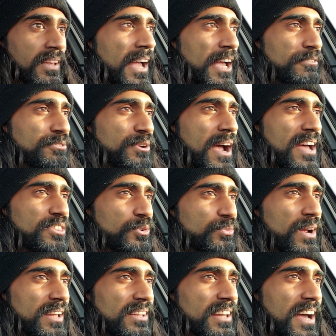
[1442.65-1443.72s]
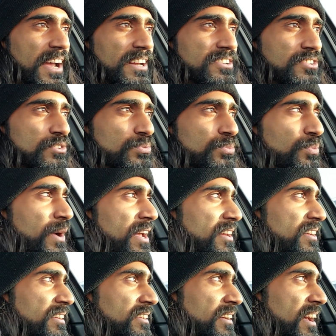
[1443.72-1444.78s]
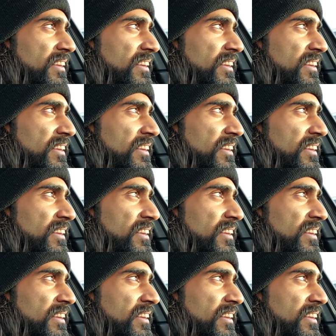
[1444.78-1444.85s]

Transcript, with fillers: If you're at the red light, just waiting